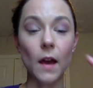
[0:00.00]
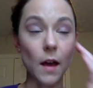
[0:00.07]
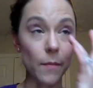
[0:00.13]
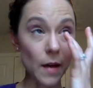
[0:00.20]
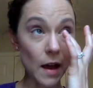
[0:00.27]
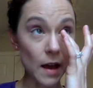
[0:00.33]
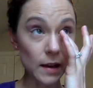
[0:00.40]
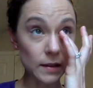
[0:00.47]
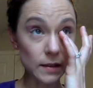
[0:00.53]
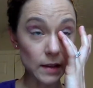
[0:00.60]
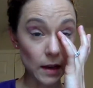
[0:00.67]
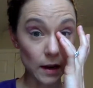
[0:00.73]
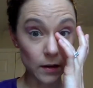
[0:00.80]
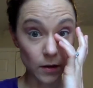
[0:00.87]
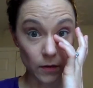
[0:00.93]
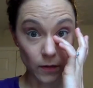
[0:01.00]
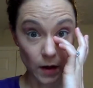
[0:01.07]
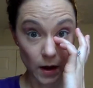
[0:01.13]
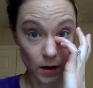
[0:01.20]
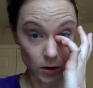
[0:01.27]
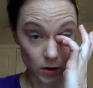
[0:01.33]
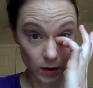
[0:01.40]
eyes that you've
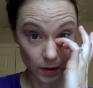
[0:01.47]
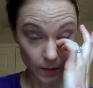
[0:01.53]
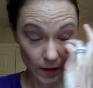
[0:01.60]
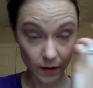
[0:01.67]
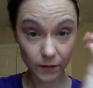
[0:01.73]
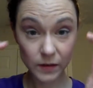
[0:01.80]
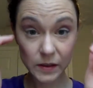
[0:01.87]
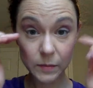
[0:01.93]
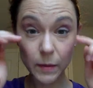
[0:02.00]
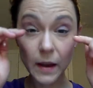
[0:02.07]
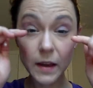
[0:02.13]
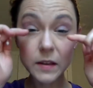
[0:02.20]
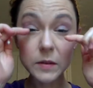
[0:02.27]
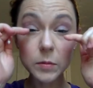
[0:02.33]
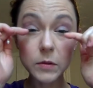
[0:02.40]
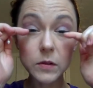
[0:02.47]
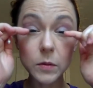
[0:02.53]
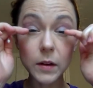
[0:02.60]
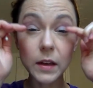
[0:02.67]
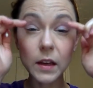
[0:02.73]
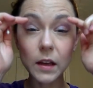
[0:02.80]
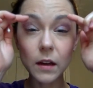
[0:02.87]
got a good amount of space
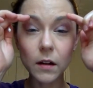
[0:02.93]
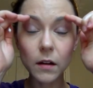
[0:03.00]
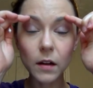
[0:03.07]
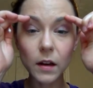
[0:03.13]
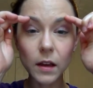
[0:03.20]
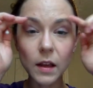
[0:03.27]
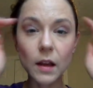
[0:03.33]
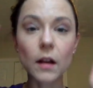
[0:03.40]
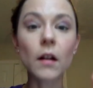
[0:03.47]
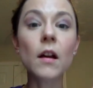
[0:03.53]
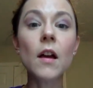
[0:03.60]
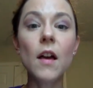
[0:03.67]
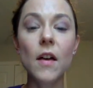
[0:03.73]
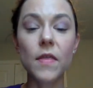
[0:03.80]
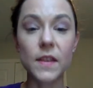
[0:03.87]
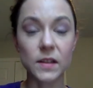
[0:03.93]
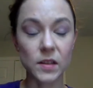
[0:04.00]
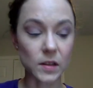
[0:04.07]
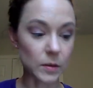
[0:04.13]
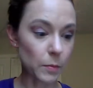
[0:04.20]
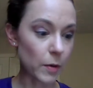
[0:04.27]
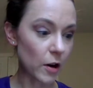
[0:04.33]
between here and here, this
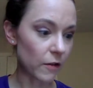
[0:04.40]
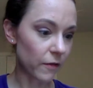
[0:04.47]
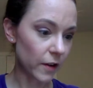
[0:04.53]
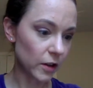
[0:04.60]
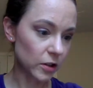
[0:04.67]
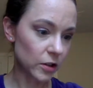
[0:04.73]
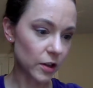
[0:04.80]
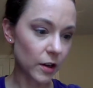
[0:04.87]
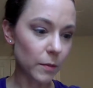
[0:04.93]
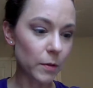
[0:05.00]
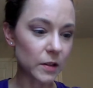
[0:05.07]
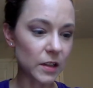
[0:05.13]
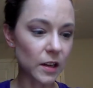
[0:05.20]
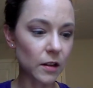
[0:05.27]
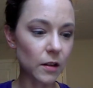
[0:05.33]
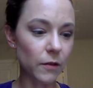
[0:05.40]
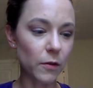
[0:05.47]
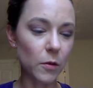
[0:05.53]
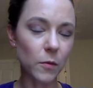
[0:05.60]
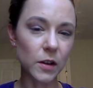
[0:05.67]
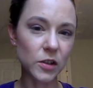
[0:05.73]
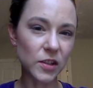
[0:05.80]
is a perfect look, particularly if
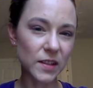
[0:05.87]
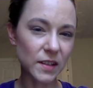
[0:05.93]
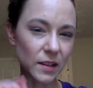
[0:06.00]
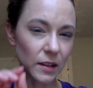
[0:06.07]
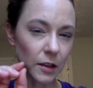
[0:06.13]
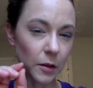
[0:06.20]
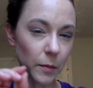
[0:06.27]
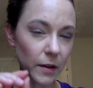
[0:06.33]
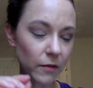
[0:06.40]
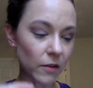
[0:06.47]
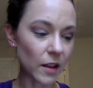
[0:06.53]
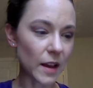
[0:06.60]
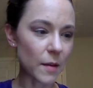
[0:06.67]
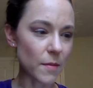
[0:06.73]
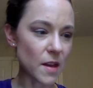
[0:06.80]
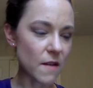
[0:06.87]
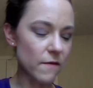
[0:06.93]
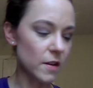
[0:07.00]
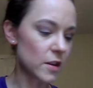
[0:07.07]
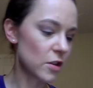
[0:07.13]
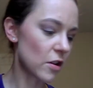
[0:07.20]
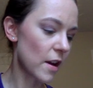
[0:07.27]
you want just a little bit of glam
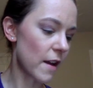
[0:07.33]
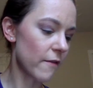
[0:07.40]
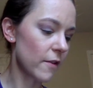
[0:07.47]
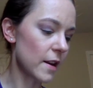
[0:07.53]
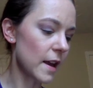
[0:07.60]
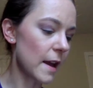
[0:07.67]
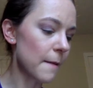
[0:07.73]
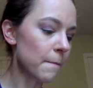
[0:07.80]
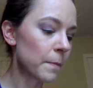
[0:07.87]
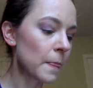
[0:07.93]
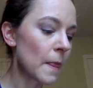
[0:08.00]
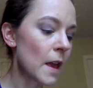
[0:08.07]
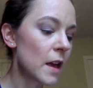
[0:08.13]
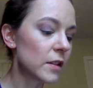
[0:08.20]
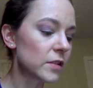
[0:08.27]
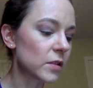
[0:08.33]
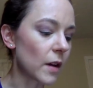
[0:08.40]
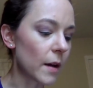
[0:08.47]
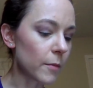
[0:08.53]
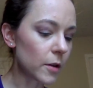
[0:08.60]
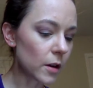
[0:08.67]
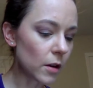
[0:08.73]
even in your everyday. So
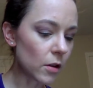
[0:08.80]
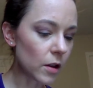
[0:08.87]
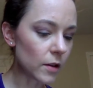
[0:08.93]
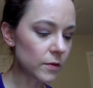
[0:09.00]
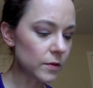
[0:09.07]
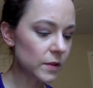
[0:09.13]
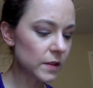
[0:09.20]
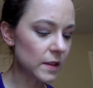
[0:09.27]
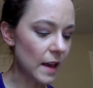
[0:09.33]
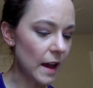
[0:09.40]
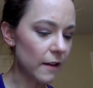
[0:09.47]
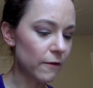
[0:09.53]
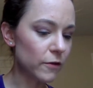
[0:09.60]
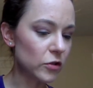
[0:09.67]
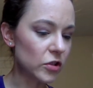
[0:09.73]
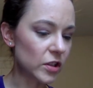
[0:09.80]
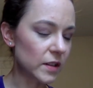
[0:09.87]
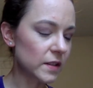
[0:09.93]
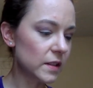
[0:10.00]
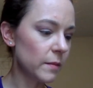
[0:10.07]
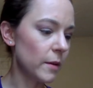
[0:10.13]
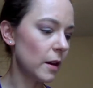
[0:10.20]
I'm going to close that for
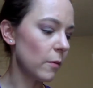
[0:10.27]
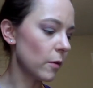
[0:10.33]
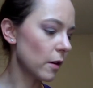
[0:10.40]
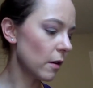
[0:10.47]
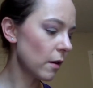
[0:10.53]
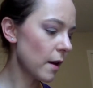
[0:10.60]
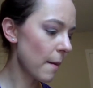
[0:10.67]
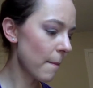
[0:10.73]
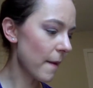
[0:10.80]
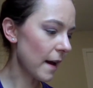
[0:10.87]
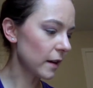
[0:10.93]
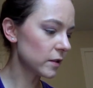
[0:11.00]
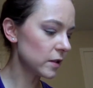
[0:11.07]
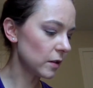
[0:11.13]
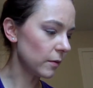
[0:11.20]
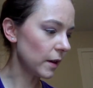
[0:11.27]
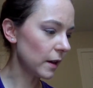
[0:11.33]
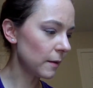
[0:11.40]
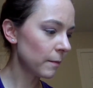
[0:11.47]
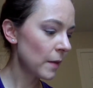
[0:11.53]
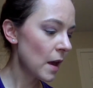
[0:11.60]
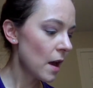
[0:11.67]
just a minute. We're going to come back to
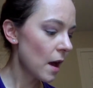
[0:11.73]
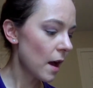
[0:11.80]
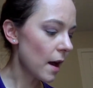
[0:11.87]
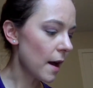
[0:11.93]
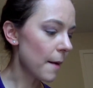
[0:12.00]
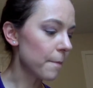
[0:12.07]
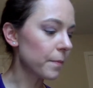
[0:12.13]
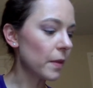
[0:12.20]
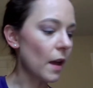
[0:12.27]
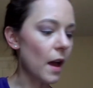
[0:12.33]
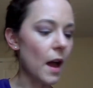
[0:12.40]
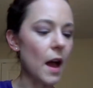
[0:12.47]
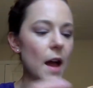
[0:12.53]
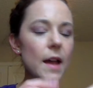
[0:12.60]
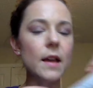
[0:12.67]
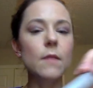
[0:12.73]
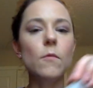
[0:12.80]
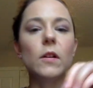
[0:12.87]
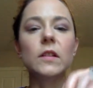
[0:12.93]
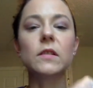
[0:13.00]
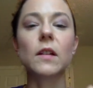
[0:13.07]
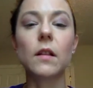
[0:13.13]
it. I
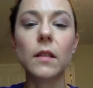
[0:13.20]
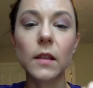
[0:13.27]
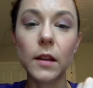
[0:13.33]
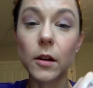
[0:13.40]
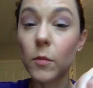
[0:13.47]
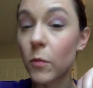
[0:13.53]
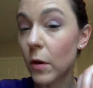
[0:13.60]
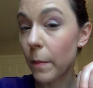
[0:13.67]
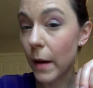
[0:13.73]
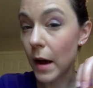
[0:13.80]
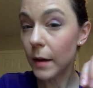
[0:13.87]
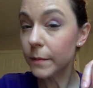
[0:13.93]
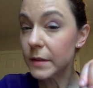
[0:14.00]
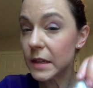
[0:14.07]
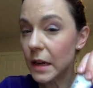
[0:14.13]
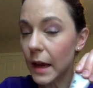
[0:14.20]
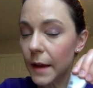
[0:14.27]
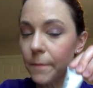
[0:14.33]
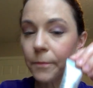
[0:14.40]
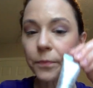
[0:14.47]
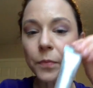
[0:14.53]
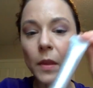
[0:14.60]
want a little more pop today,